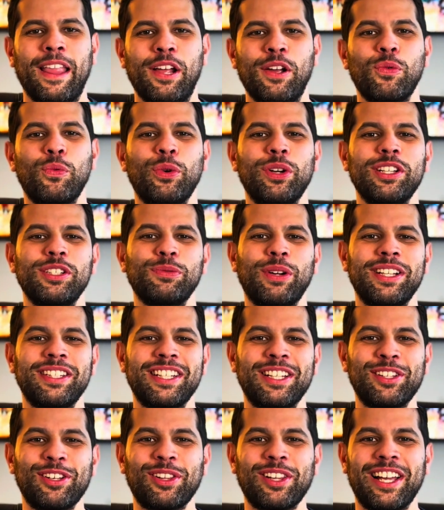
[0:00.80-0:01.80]
What does
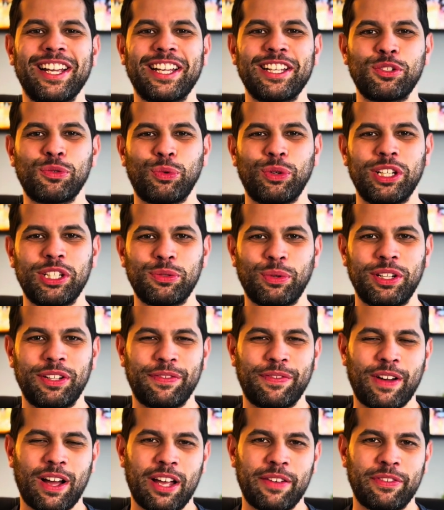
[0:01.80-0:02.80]
renting look like in
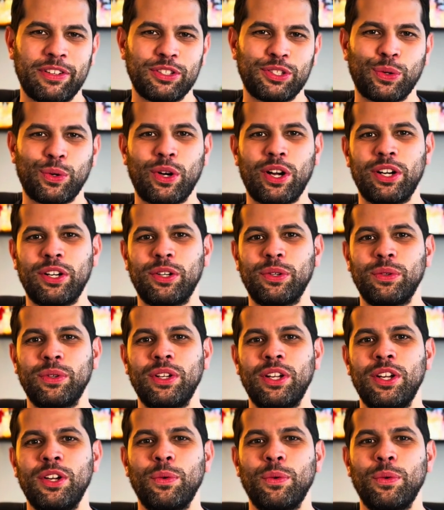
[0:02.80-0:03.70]
2025 in Toronto?